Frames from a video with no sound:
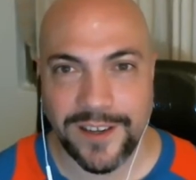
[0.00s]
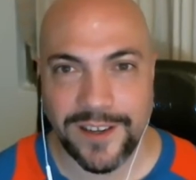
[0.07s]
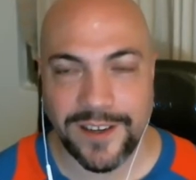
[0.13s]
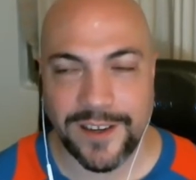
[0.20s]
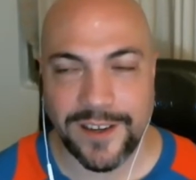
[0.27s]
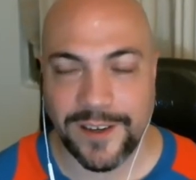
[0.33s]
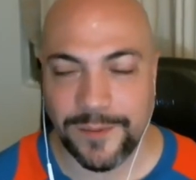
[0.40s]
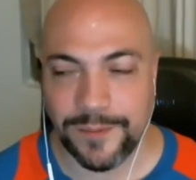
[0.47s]

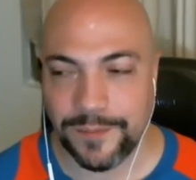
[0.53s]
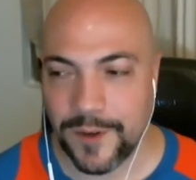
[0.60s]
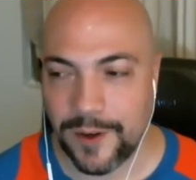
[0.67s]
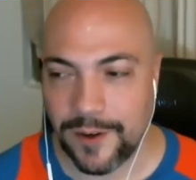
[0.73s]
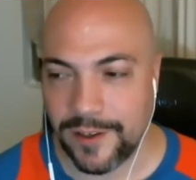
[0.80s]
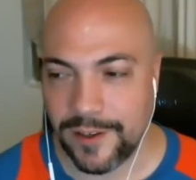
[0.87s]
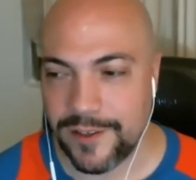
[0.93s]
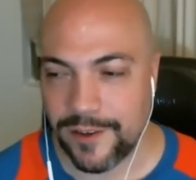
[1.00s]
um,
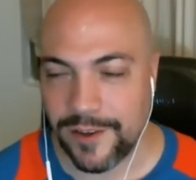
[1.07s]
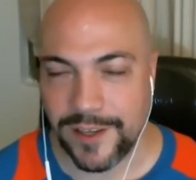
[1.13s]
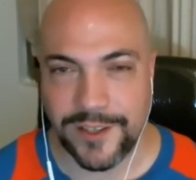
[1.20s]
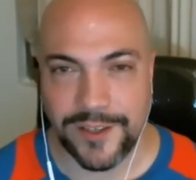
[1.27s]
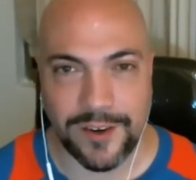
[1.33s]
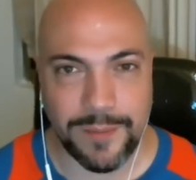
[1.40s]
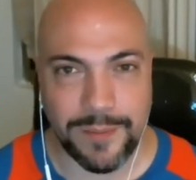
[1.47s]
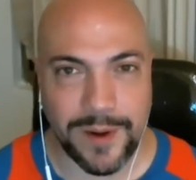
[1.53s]
or installing
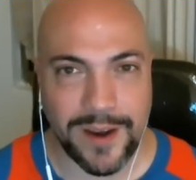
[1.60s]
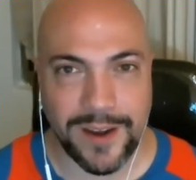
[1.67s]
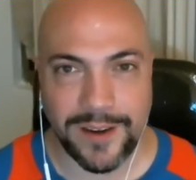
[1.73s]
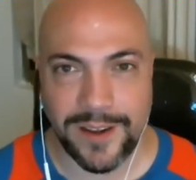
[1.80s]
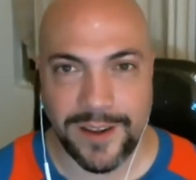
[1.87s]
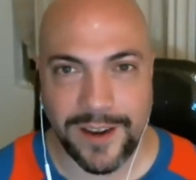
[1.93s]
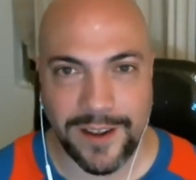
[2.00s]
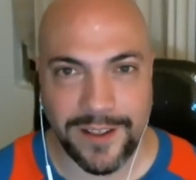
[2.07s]

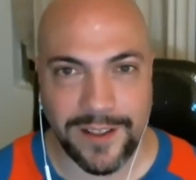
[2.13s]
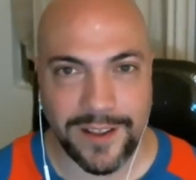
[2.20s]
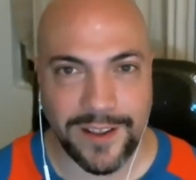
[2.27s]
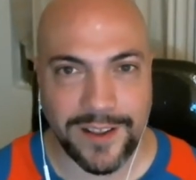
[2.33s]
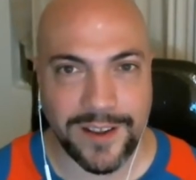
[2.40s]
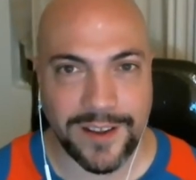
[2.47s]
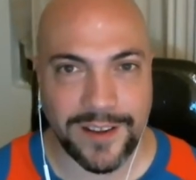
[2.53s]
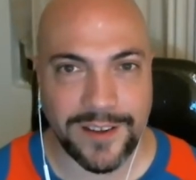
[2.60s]
certbot, getting
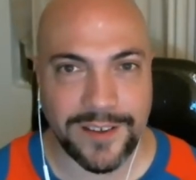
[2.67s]
the, uh,